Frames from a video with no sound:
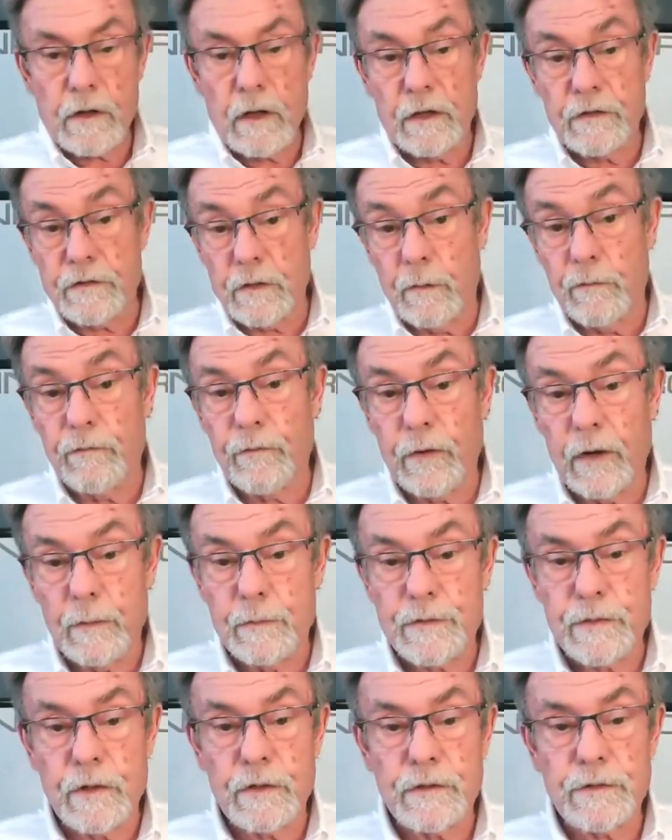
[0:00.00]
a
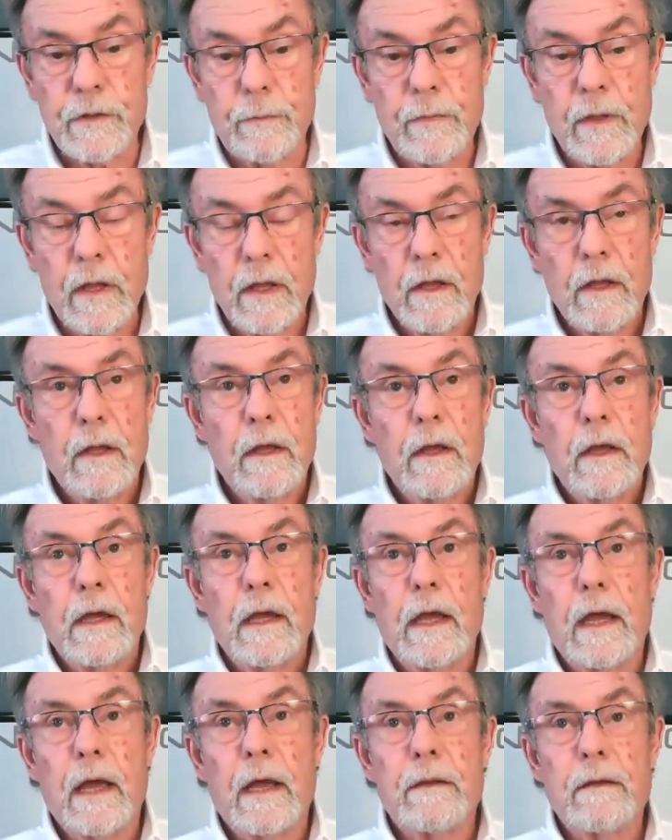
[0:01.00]
subframe system,
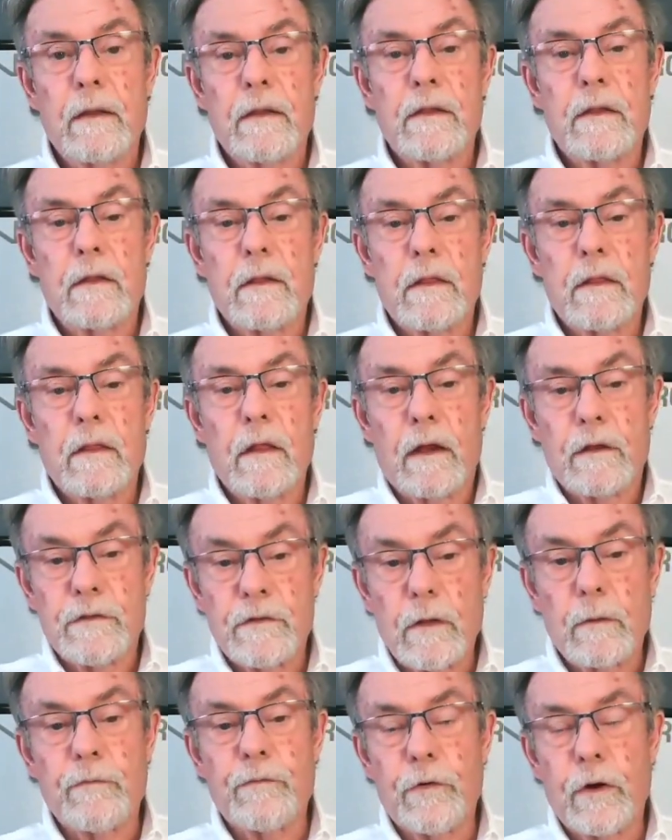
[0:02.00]
and a
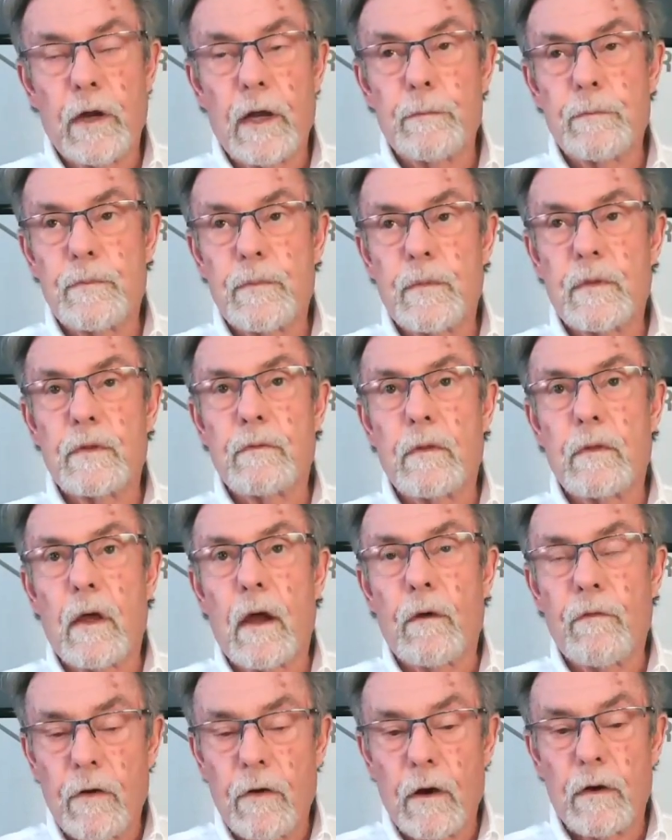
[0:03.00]
subframe
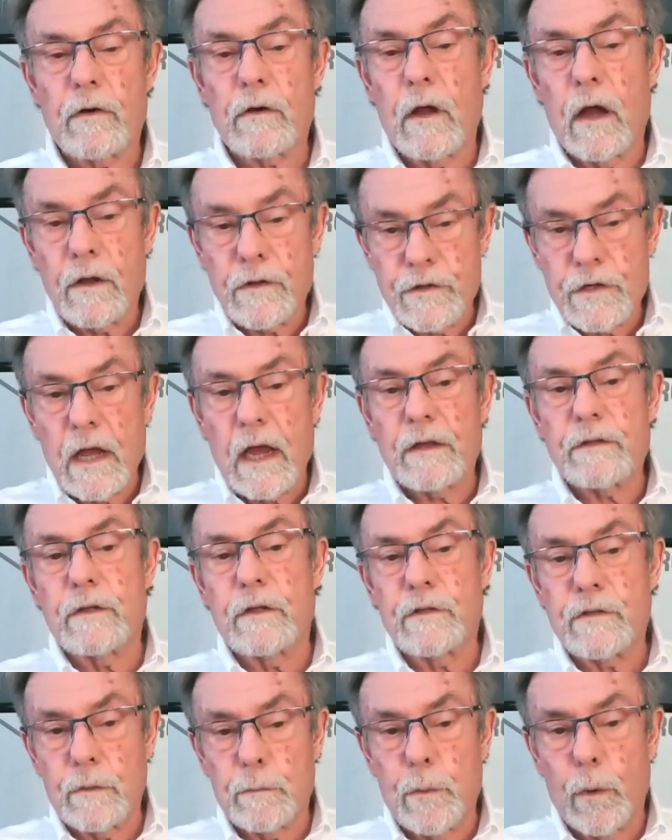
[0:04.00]
our, our
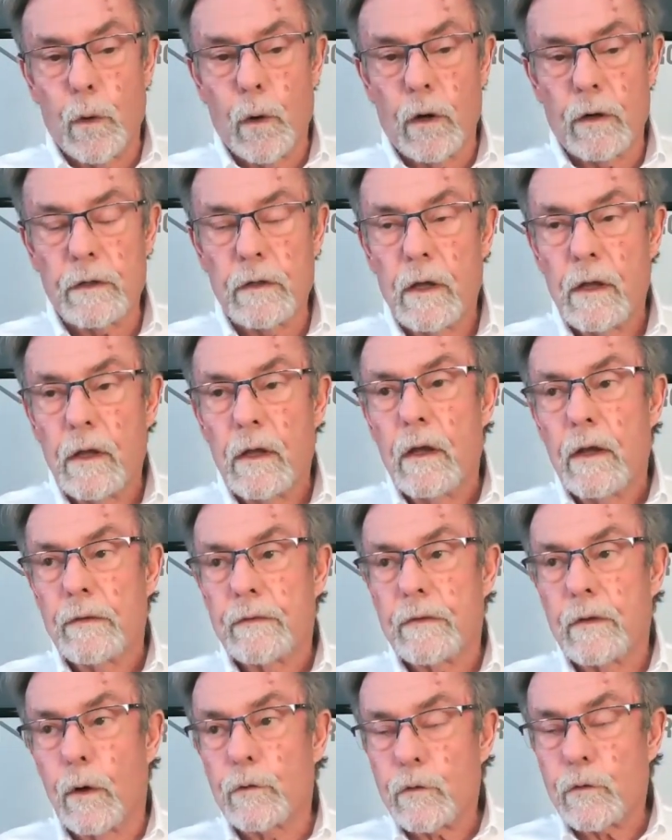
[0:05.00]
chassis support
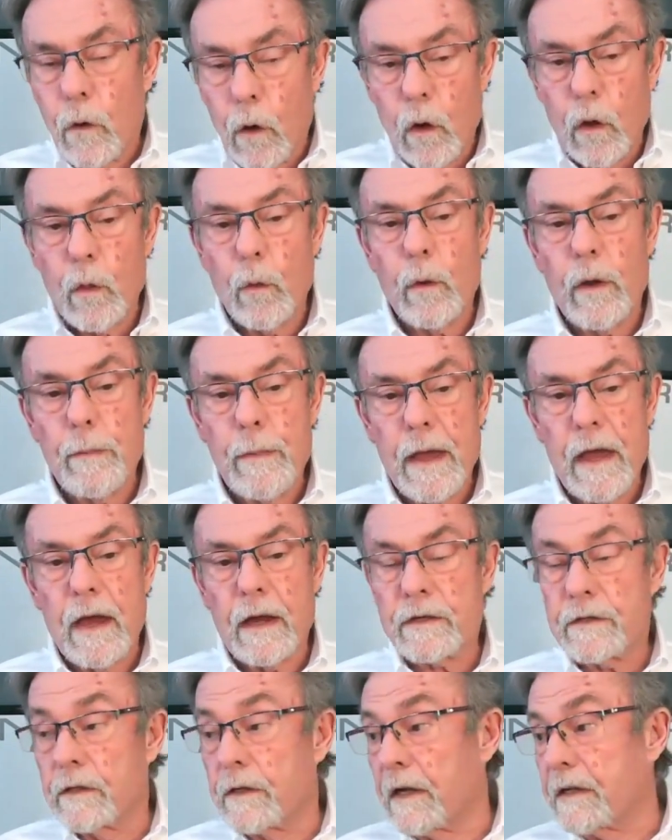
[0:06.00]
goes all the way
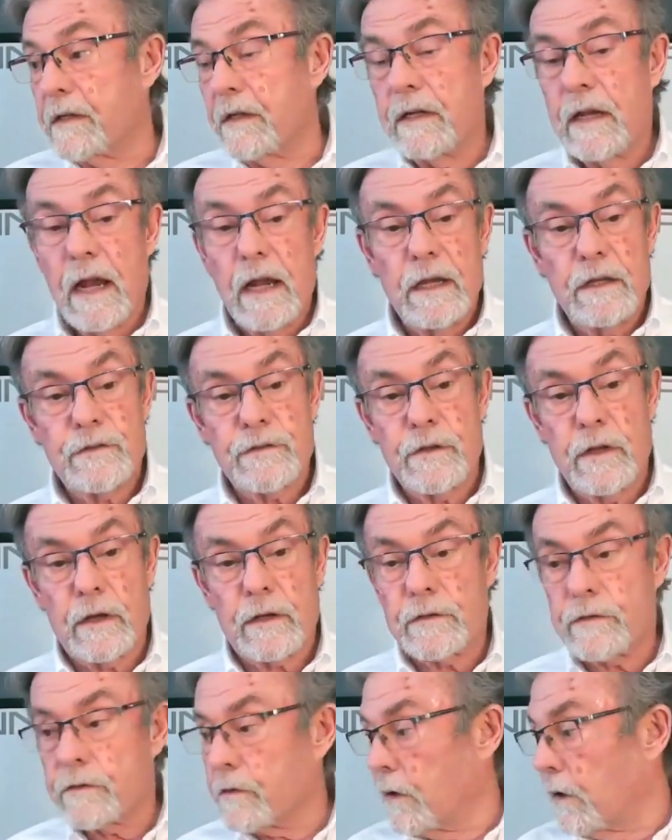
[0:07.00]
back to
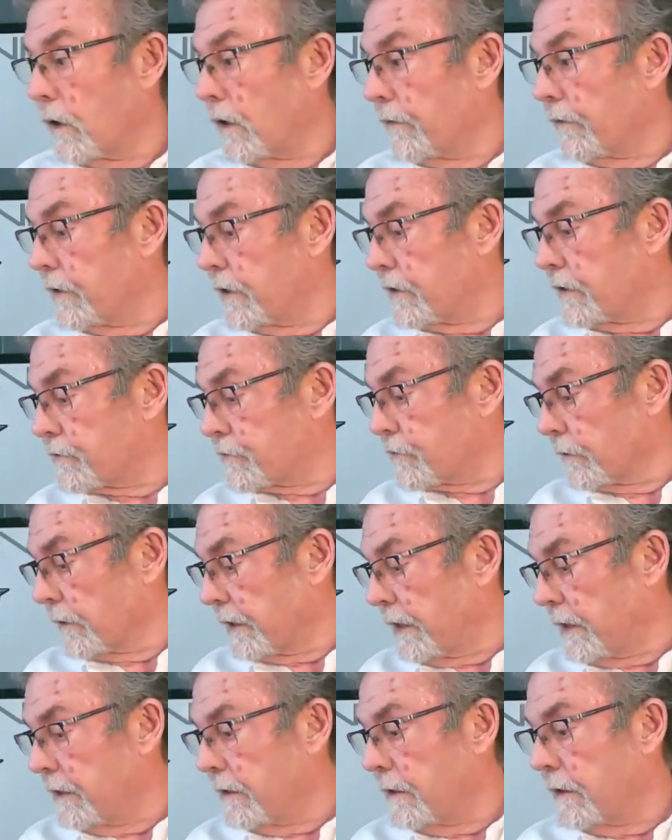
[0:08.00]
1986 on the
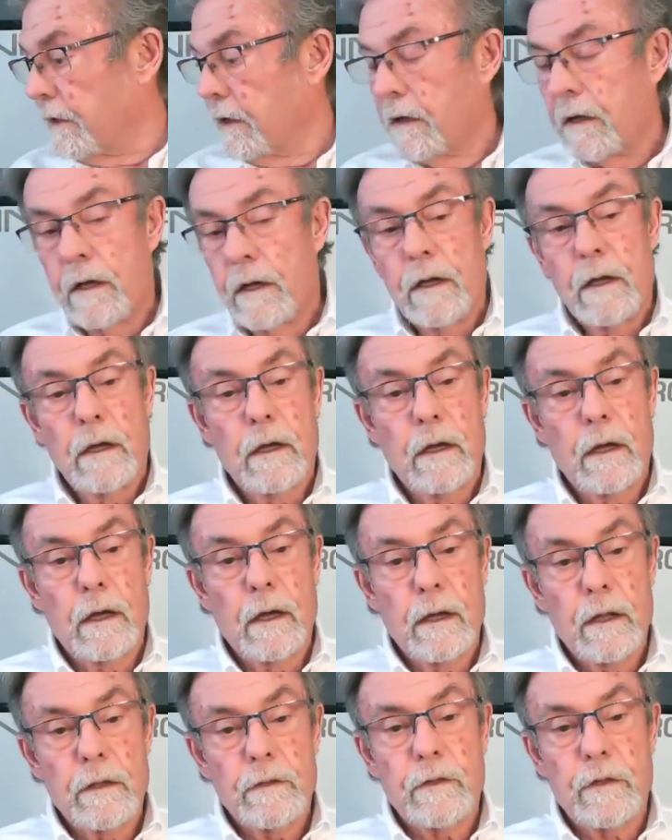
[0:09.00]
Saleen
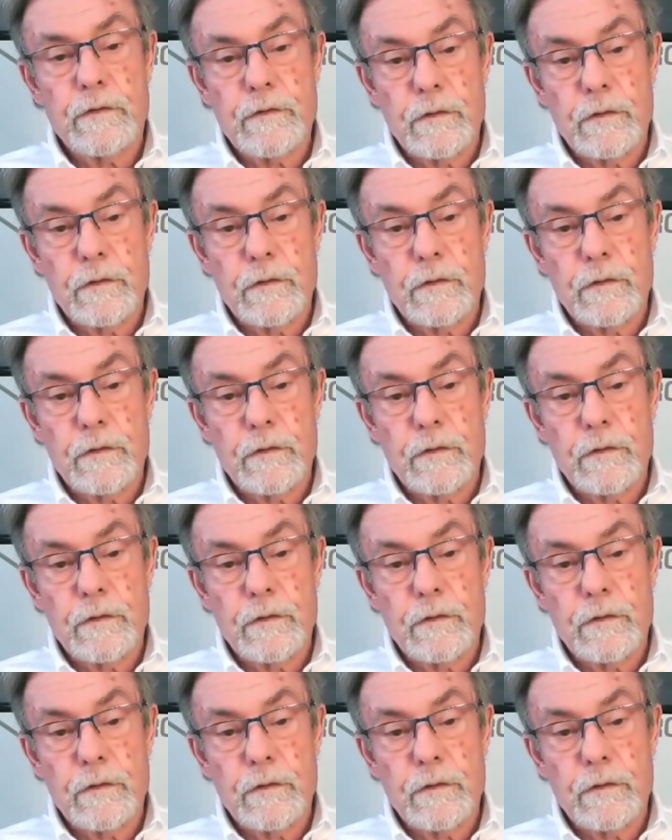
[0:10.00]
uh,